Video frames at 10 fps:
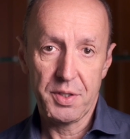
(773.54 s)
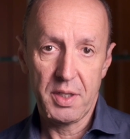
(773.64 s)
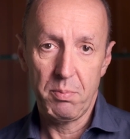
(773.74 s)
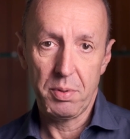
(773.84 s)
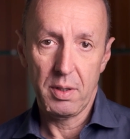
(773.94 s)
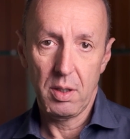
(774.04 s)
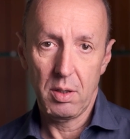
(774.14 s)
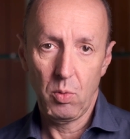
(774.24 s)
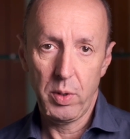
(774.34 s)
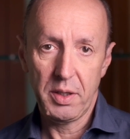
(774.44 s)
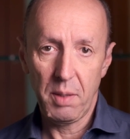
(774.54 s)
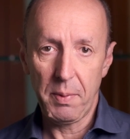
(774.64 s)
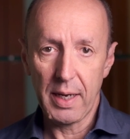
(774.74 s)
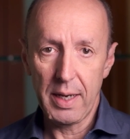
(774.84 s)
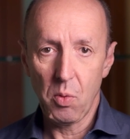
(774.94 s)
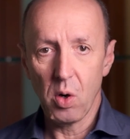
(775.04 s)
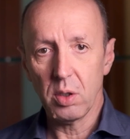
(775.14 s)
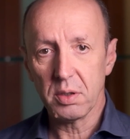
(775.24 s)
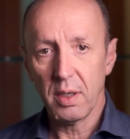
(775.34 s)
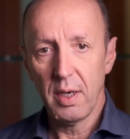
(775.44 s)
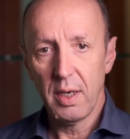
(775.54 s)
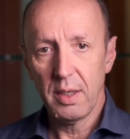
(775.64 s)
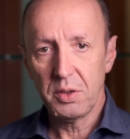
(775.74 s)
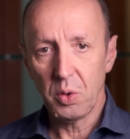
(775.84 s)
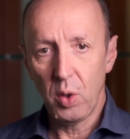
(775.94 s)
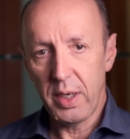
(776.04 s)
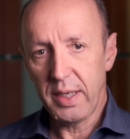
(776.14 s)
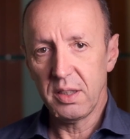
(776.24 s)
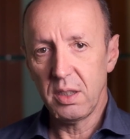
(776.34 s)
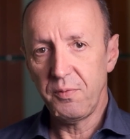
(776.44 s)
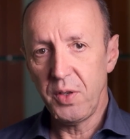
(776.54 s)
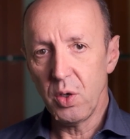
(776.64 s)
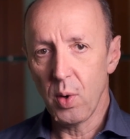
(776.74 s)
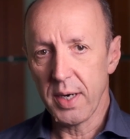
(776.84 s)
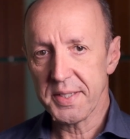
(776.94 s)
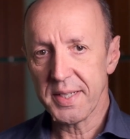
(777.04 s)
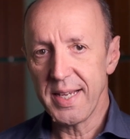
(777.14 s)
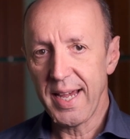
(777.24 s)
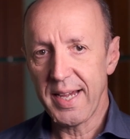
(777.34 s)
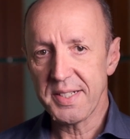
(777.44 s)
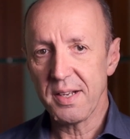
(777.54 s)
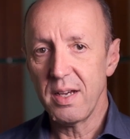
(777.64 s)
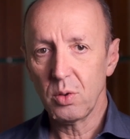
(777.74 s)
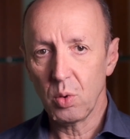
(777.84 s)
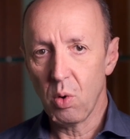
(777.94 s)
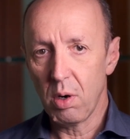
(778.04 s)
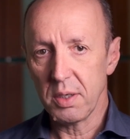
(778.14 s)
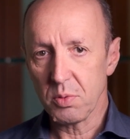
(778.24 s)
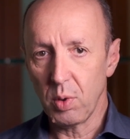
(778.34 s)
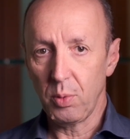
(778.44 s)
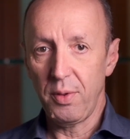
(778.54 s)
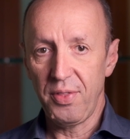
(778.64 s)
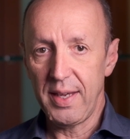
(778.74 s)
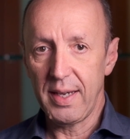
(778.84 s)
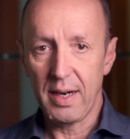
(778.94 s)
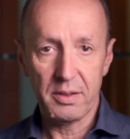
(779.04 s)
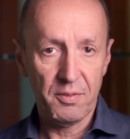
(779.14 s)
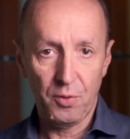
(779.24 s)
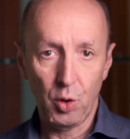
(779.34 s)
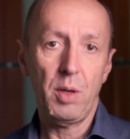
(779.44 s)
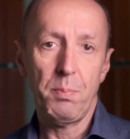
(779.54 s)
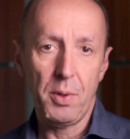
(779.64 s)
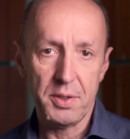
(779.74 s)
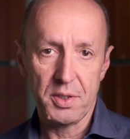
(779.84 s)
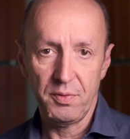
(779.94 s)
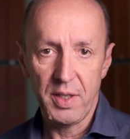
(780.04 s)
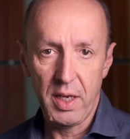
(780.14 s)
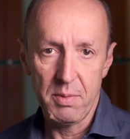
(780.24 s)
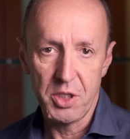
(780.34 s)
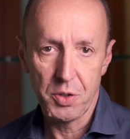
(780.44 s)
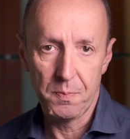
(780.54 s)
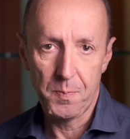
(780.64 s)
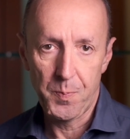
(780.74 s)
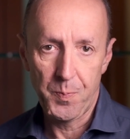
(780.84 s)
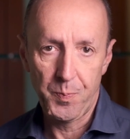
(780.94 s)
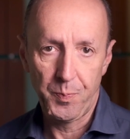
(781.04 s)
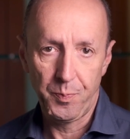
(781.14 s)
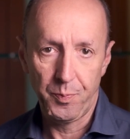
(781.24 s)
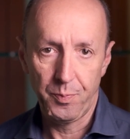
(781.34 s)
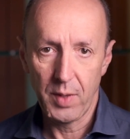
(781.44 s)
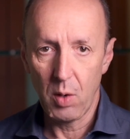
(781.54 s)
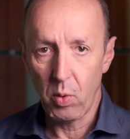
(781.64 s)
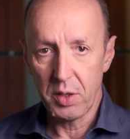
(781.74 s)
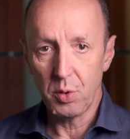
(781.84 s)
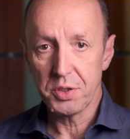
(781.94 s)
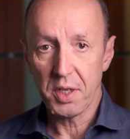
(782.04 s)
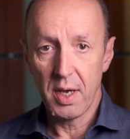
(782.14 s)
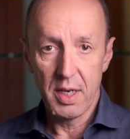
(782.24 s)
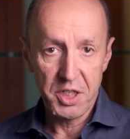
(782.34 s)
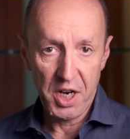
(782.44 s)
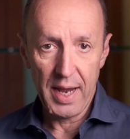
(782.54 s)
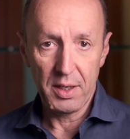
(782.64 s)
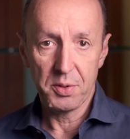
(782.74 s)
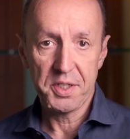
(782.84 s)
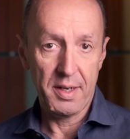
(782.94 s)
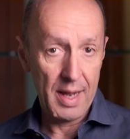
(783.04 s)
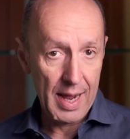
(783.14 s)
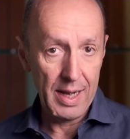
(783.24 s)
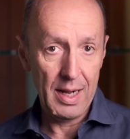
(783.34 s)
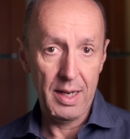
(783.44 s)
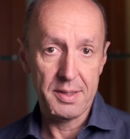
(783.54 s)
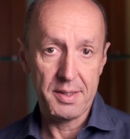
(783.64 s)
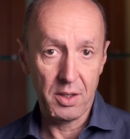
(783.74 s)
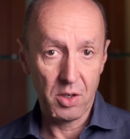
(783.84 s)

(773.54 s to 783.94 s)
tip, we typically want to lead the viewer's gaze towards what we think are the focal points of the image. And we use shadows and highlights and